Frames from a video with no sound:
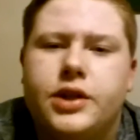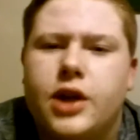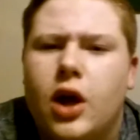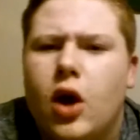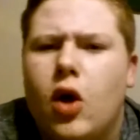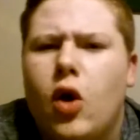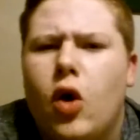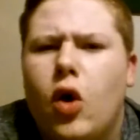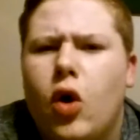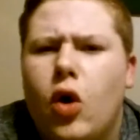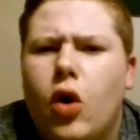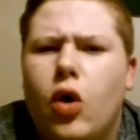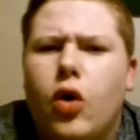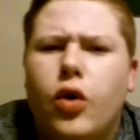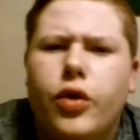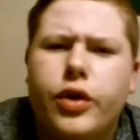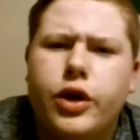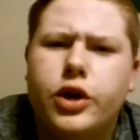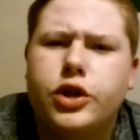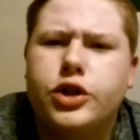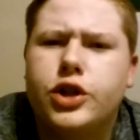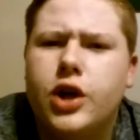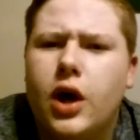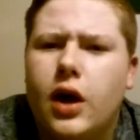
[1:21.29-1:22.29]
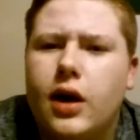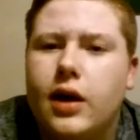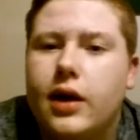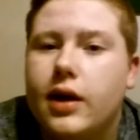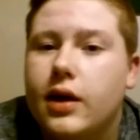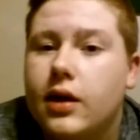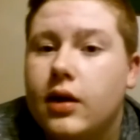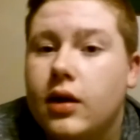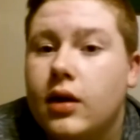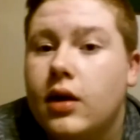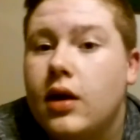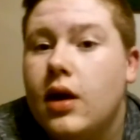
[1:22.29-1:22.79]
He's like, oh, they're junk,
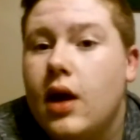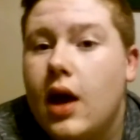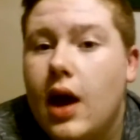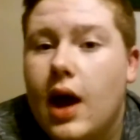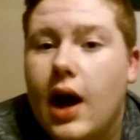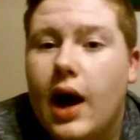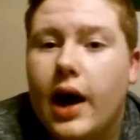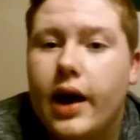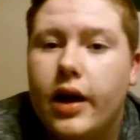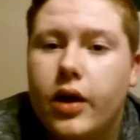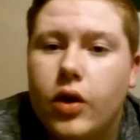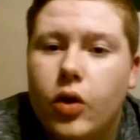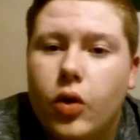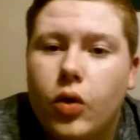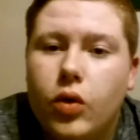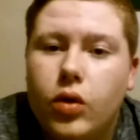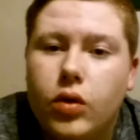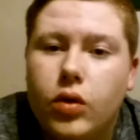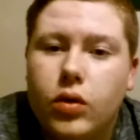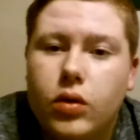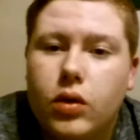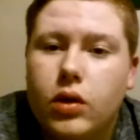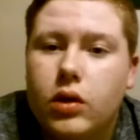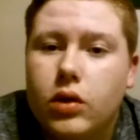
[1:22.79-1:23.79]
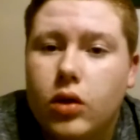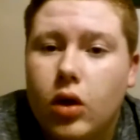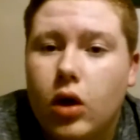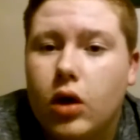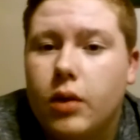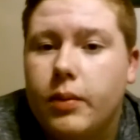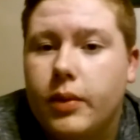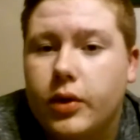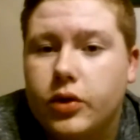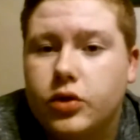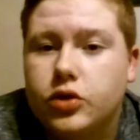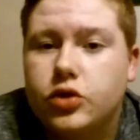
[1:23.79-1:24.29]
and I didn't know a
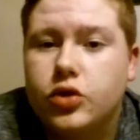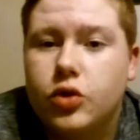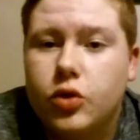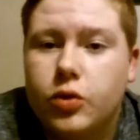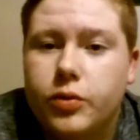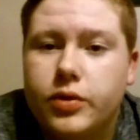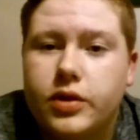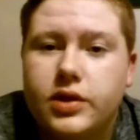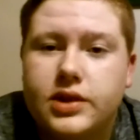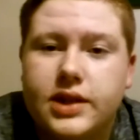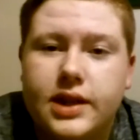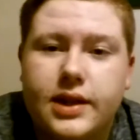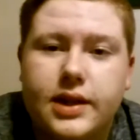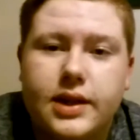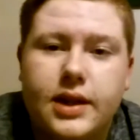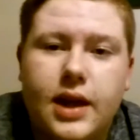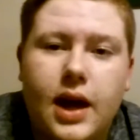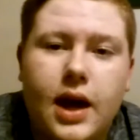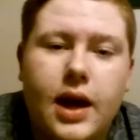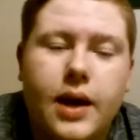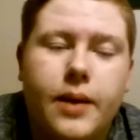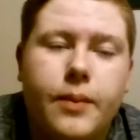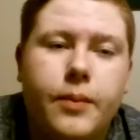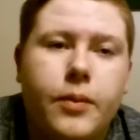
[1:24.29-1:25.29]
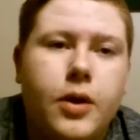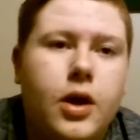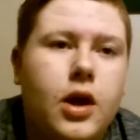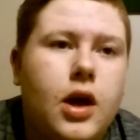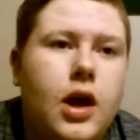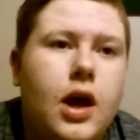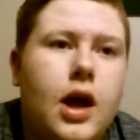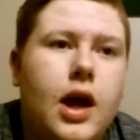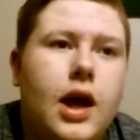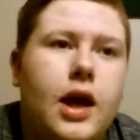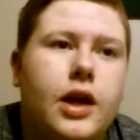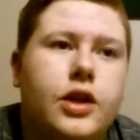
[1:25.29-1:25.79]
lot about snowmobiles at the time.
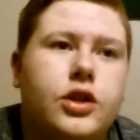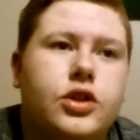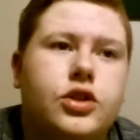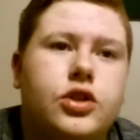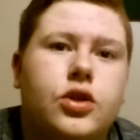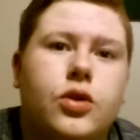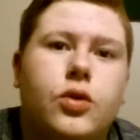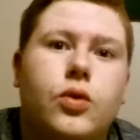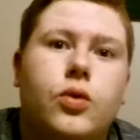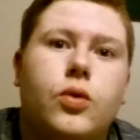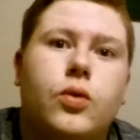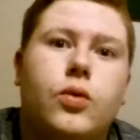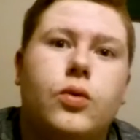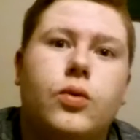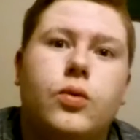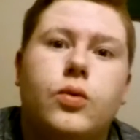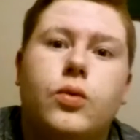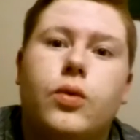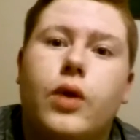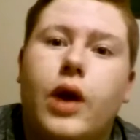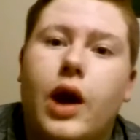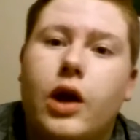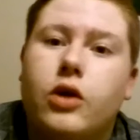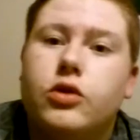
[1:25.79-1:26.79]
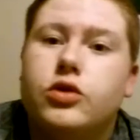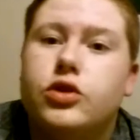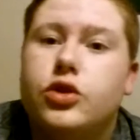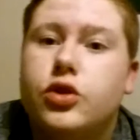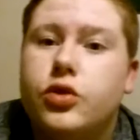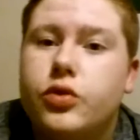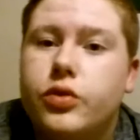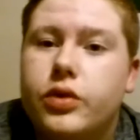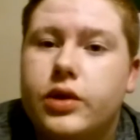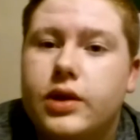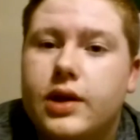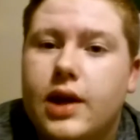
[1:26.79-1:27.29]
And so what I was
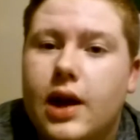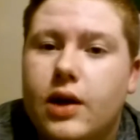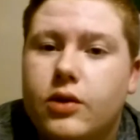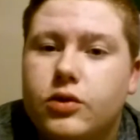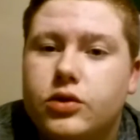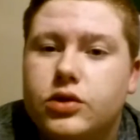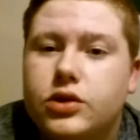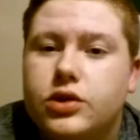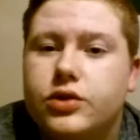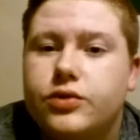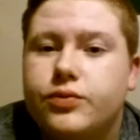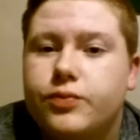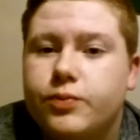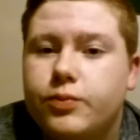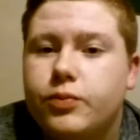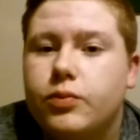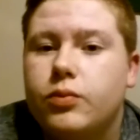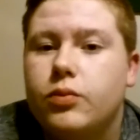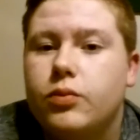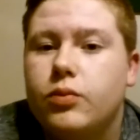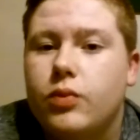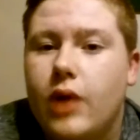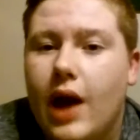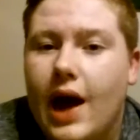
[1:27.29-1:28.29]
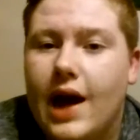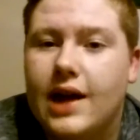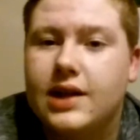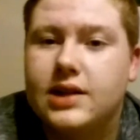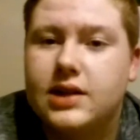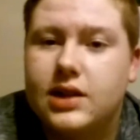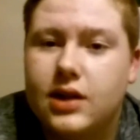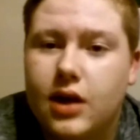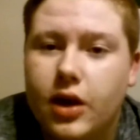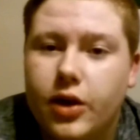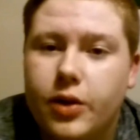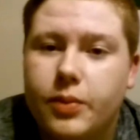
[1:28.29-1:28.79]
doing, and I was
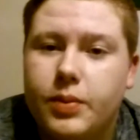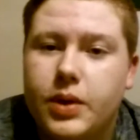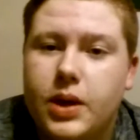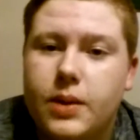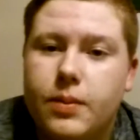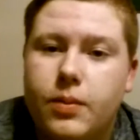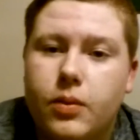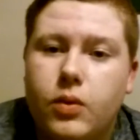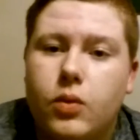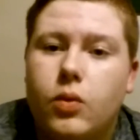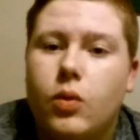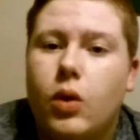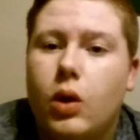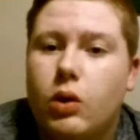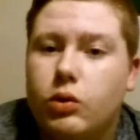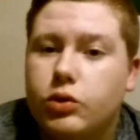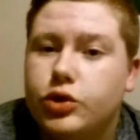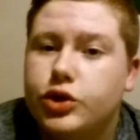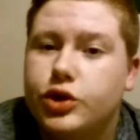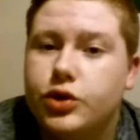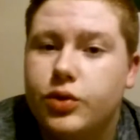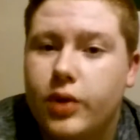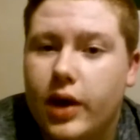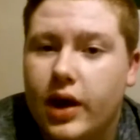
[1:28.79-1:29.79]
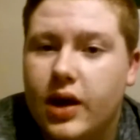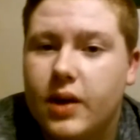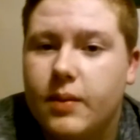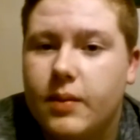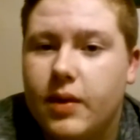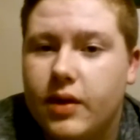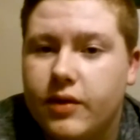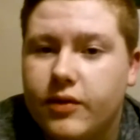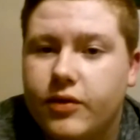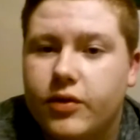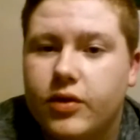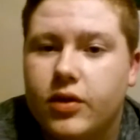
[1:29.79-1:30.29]
asking all the people, what would you
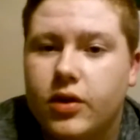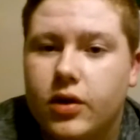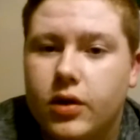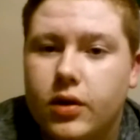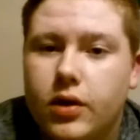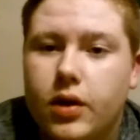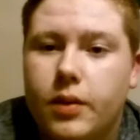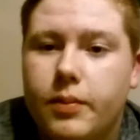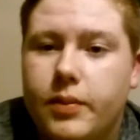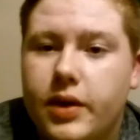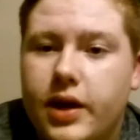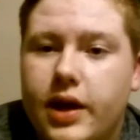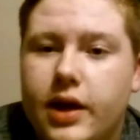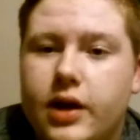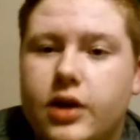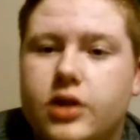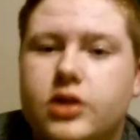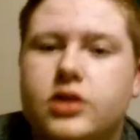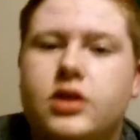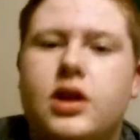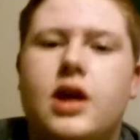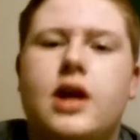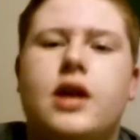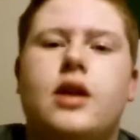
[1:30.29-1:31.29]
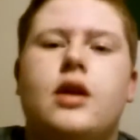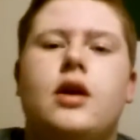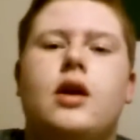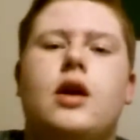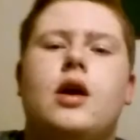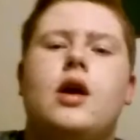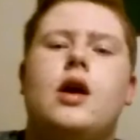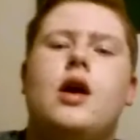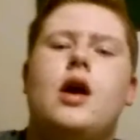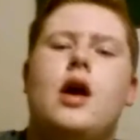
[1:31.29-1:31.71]
recommend for a beginner sled?